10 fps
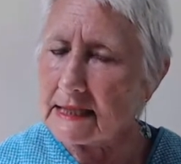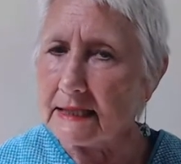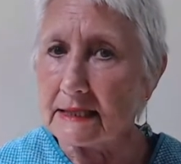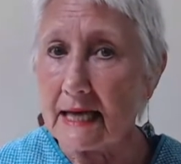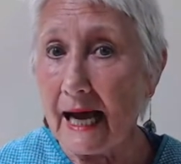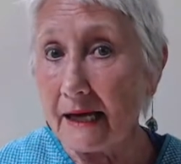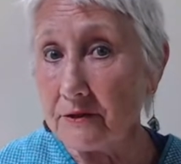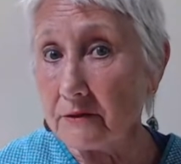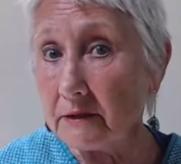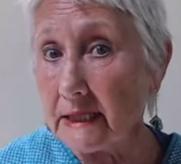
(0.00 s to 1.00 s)
is
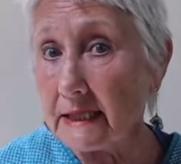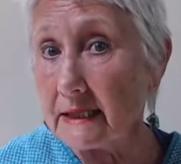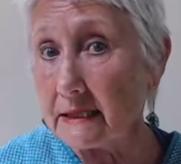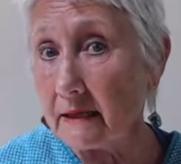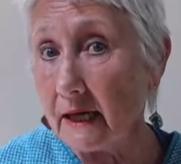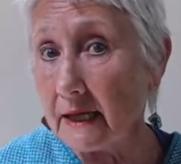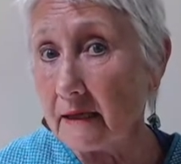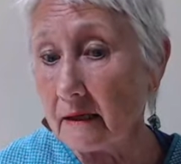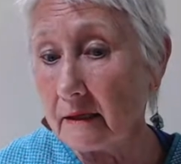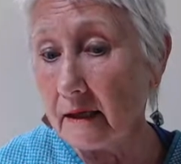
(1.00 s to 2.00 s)
actually designed
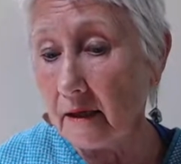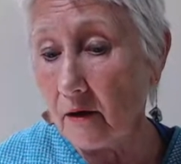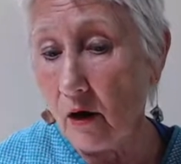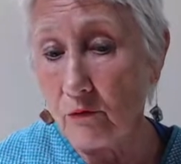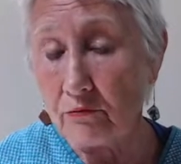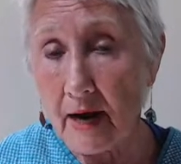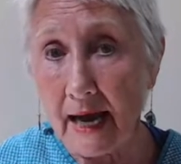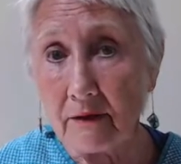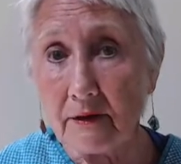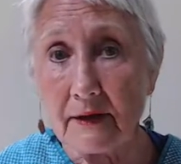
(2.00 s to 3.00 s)

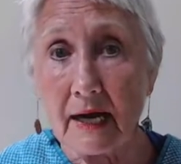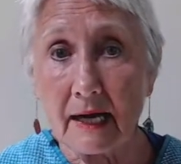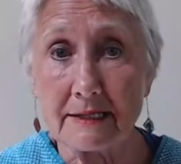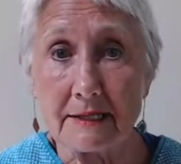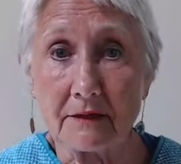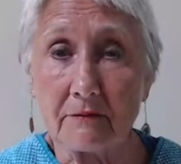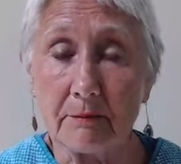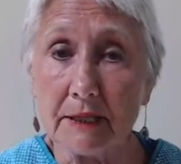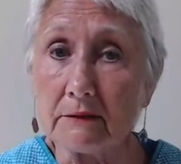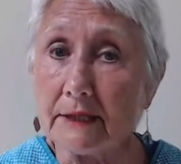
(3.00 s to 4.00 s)
around the idea of
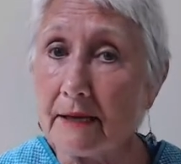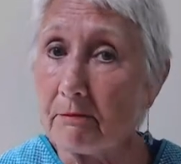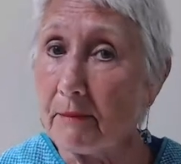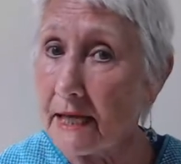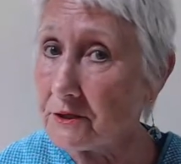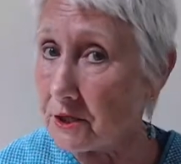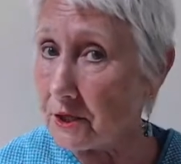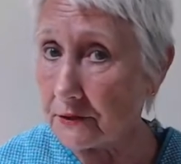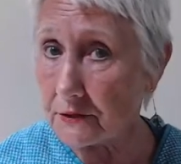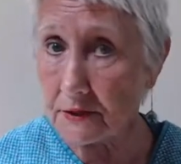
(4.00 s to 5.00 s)
building
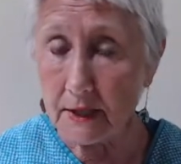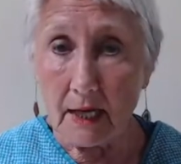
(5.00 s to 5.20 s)
benches,